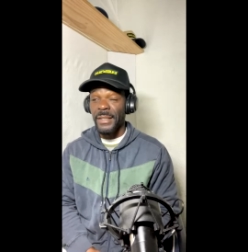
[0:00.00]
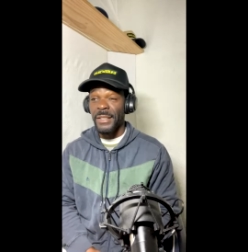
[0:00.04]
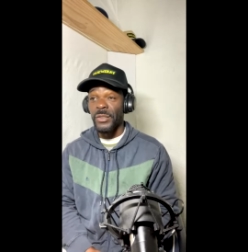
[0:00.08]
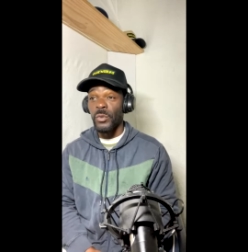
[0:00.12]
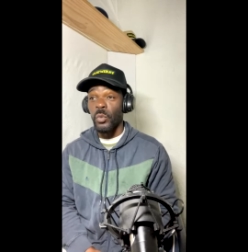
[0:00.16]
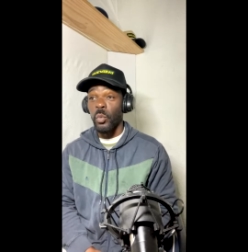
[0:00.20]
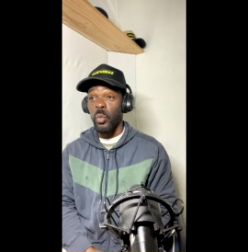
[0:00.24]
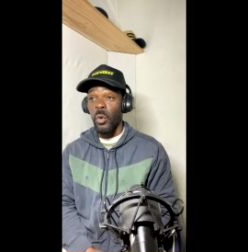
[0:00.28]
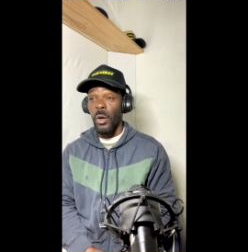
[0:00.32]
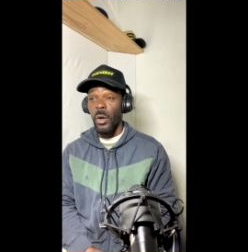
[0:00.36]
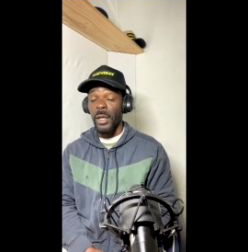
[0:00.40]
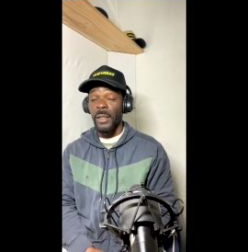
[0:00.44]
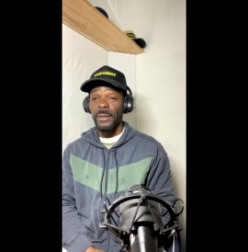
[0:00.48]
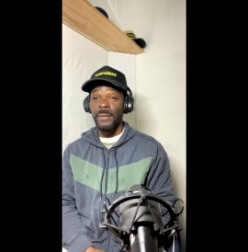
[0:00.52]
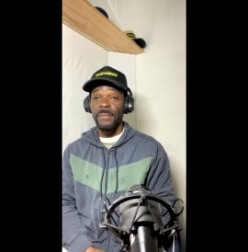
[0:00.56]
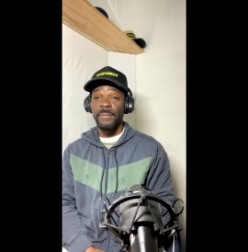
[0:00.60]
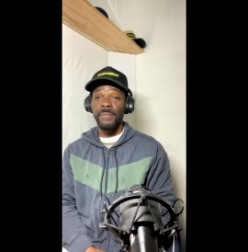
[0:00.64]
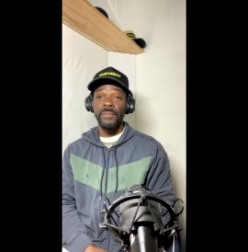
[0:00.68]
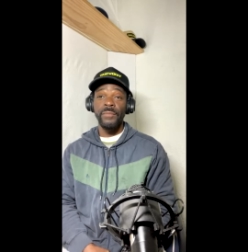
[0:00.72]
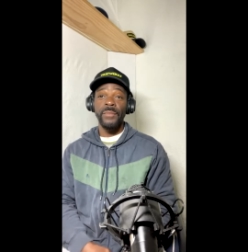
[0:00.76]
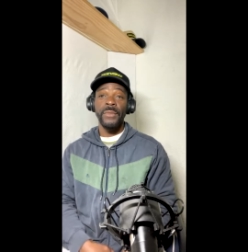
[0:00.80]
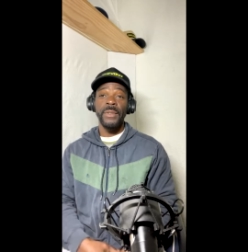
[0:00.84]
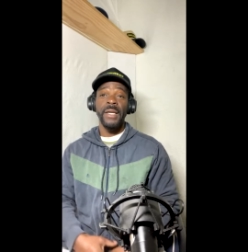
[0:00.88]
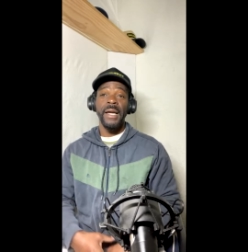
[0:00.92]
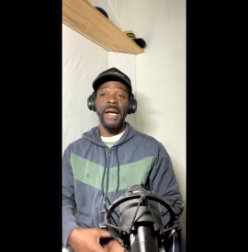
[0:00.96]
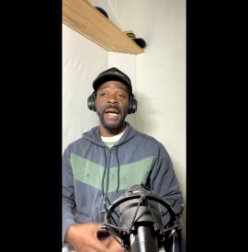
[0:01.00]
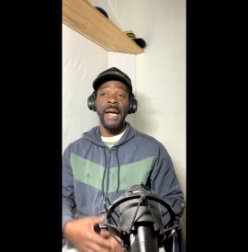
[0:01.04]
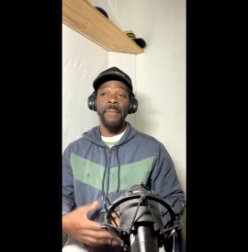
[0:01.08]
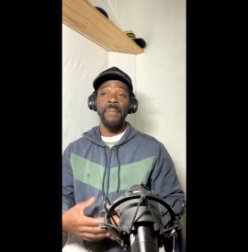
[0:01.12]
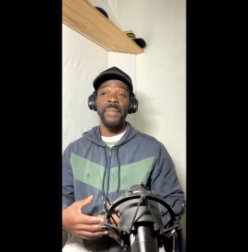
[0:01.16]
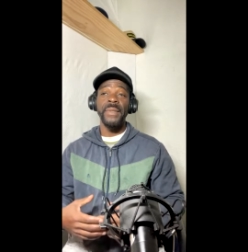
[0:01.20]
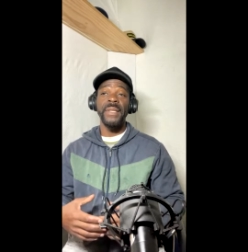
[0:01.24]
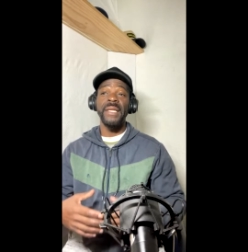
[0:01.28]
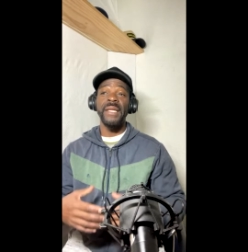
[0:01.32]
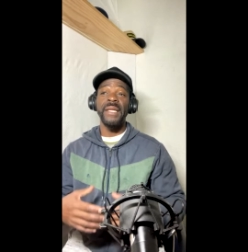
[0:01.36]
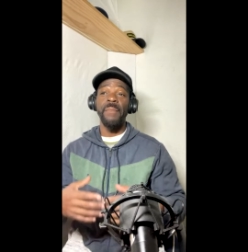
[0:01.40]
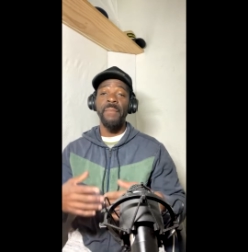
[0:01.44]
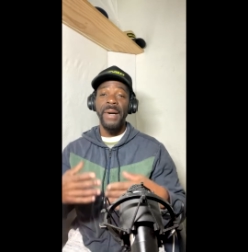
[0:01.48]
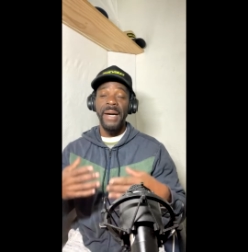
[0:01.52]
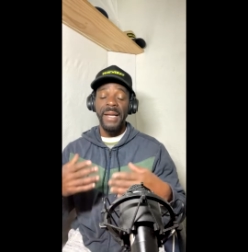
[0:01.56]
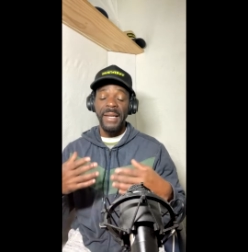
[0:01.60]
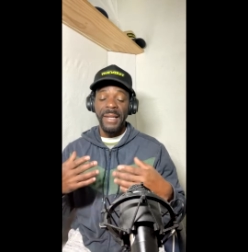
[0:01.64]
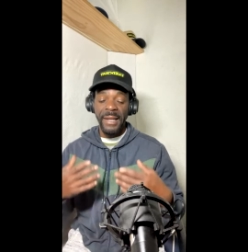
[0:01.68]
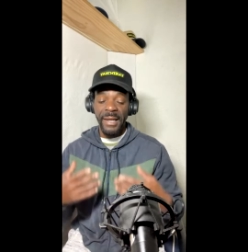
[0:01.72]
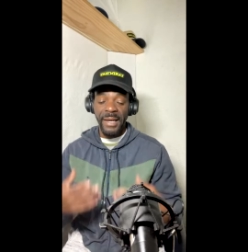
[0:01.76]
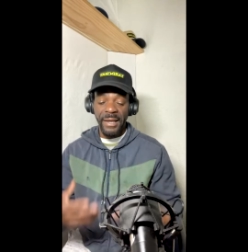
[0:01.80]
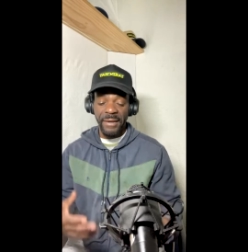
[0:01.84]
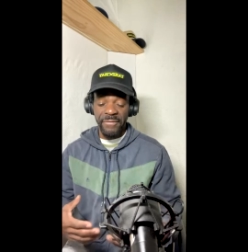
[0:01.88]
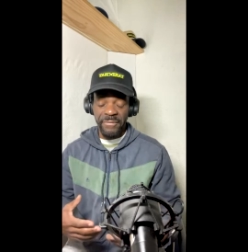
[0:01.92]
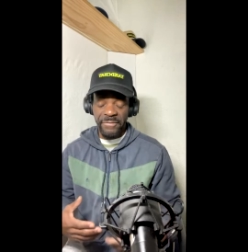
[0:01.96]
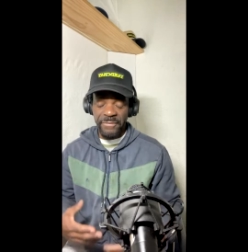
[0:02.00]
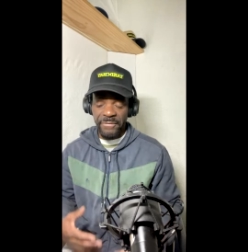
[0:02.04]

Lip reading: is what happened in my life.